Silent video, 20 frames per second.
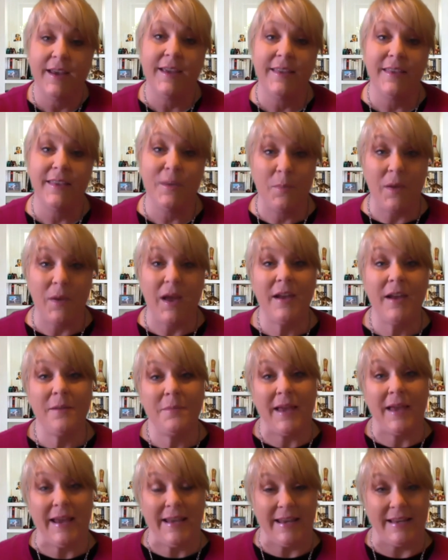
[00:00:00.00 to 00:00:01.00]
The bottom
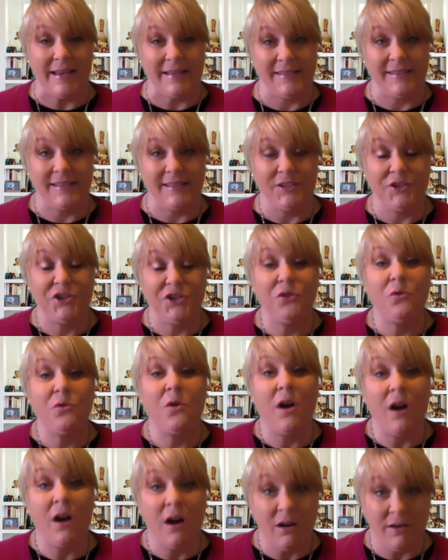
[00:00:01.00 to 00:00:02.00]
line is, you
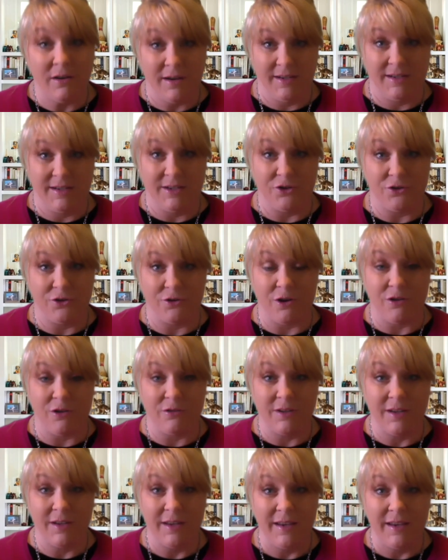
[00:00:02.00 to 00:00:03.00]
are in control,
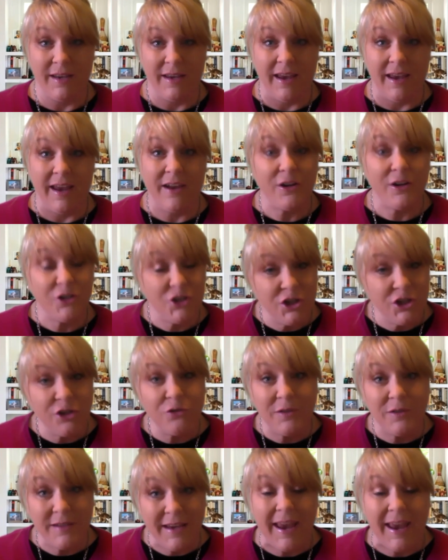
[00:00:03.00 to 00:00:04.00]
and our
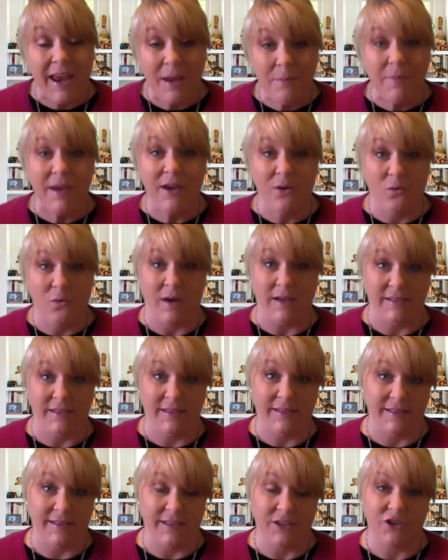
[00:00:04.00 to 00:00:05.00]
children can make wise
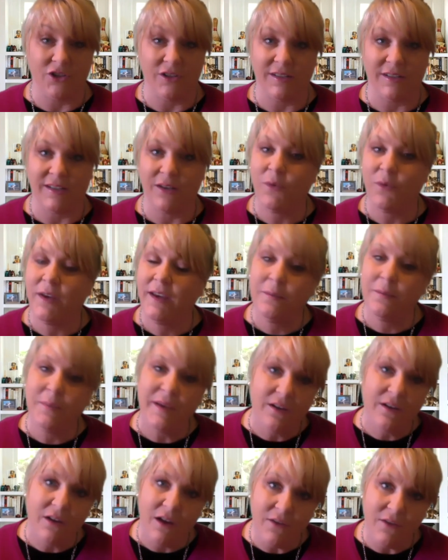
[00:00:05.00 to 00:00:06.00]
decisions, and we can be
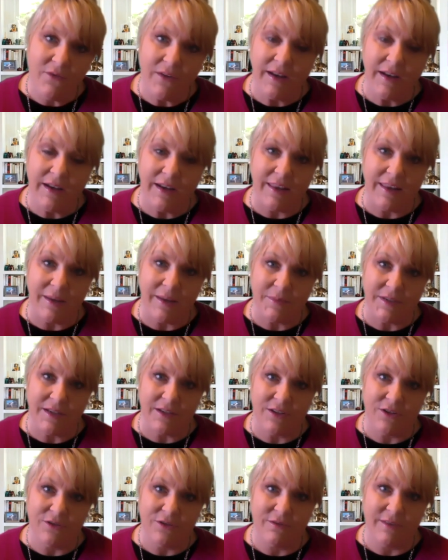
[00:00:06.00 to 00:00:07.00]
confident in them to
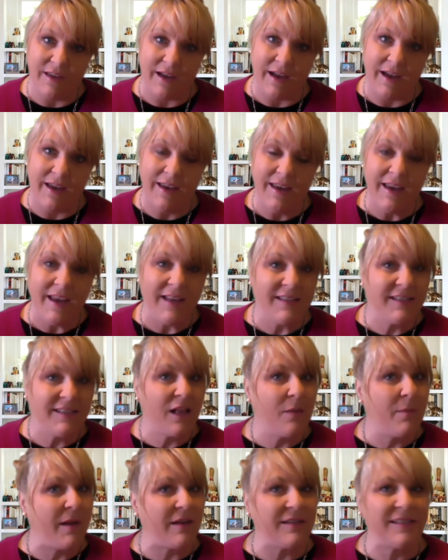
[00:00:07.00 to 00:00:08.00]
do that. It's all
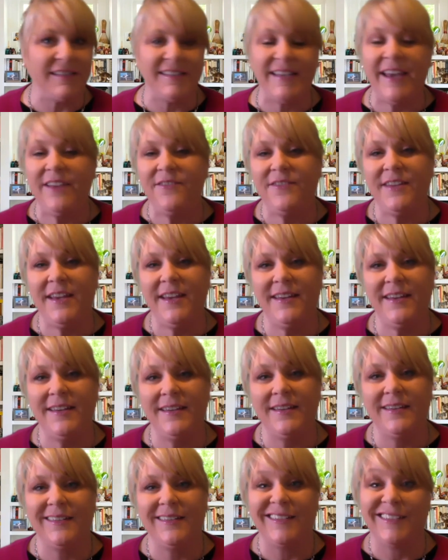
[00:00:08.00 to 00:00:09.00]
about safety,
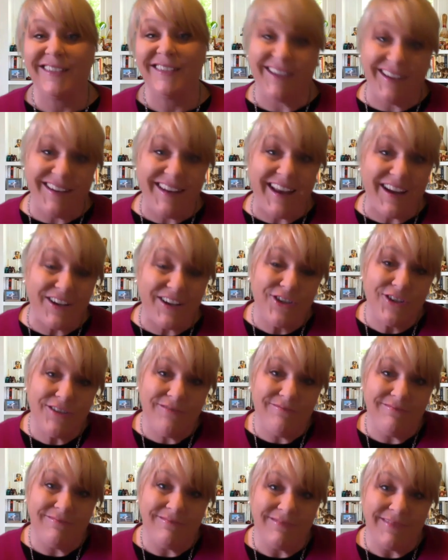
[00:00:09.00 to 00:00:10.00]
connection,
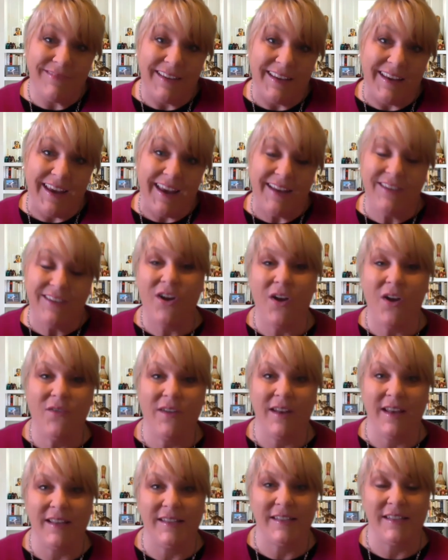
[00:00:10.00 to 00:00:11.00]
and
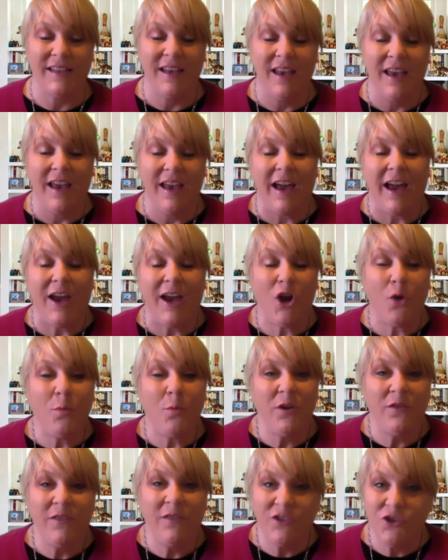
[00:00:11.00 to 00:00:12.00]
confidence. I hope
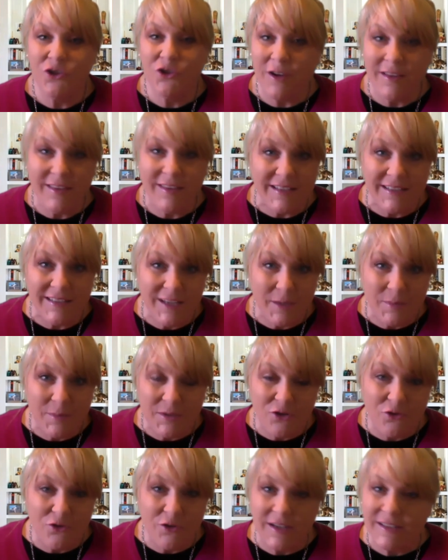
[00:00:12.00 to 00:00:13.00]
you've enjoyed these tips
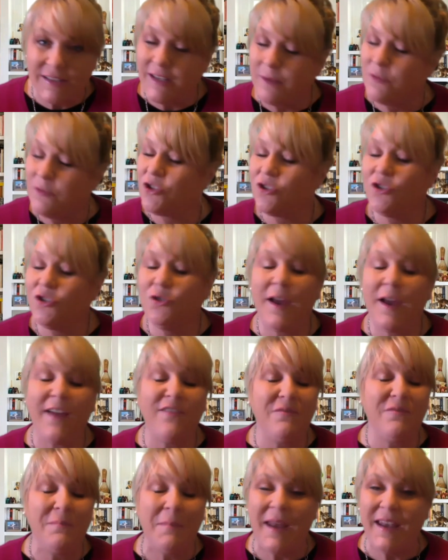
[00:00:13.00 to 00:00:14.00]
and tricks. I'm sure you have
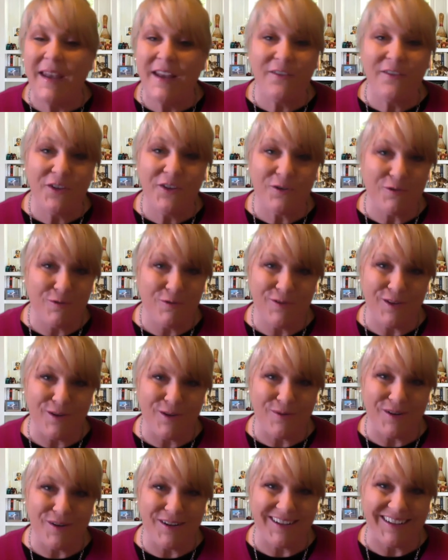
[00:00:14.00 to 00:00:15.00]
many of your own that
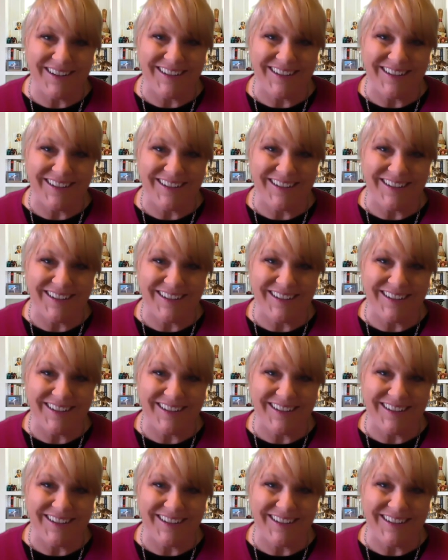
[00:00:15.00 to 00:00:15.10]
work.